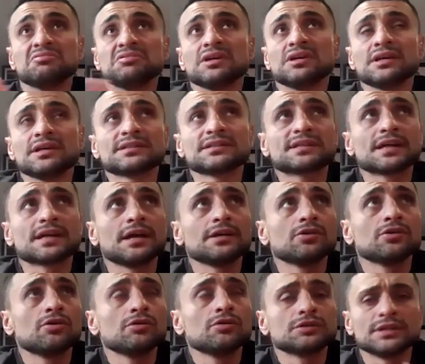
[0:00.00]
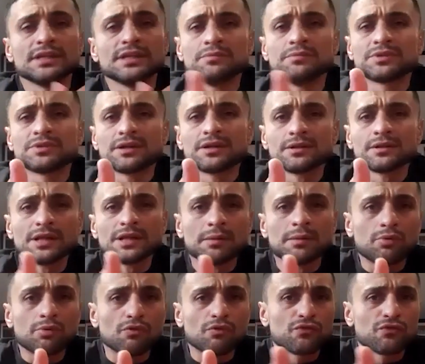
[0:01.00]
Yes, I know it's Liam Taylor,
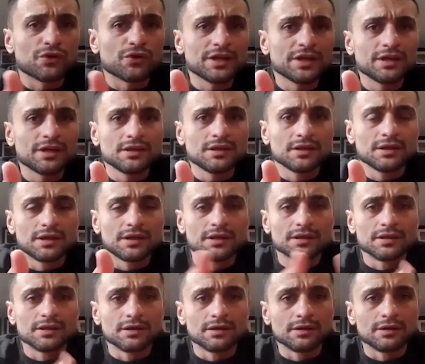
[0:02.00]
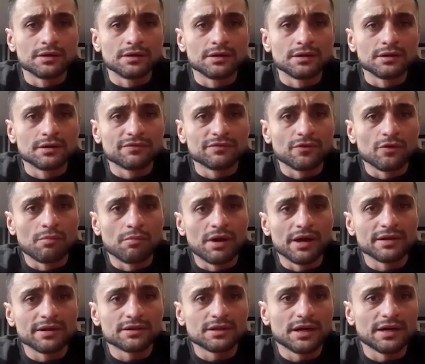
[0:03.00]
number three, and for
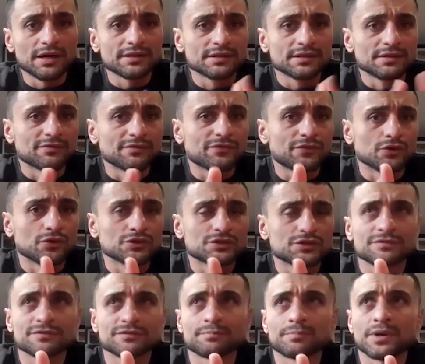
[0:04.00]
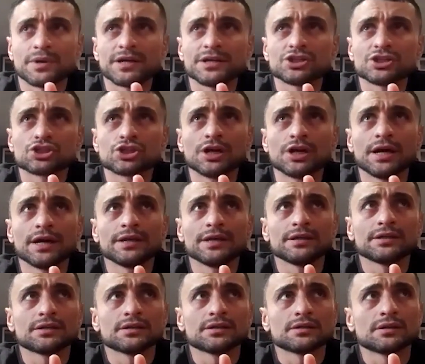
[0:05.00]
my title, first Parish
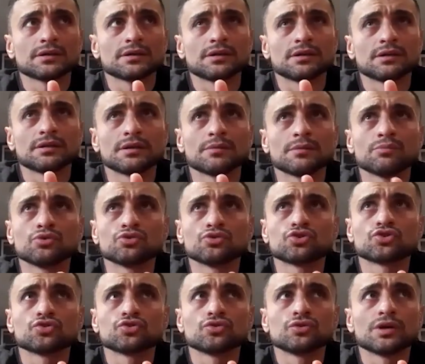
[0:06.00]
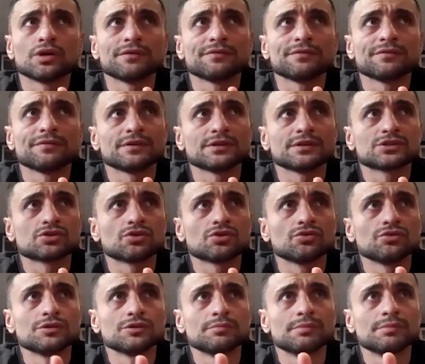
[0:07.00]
guy, and number two, I think it's
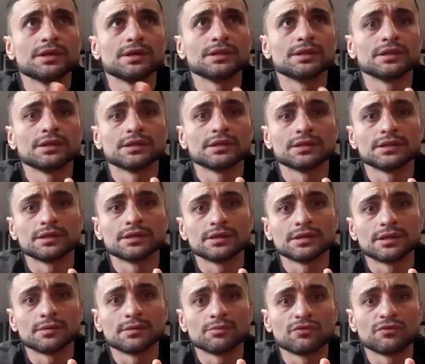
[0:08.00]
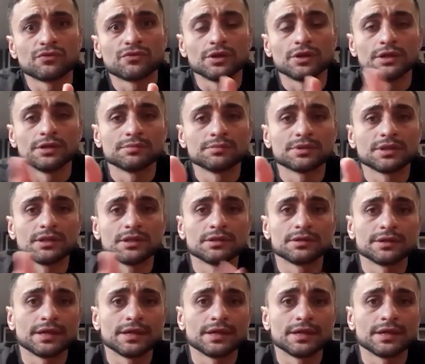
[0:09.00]
Conor Benn, and number three, Liam Taylor.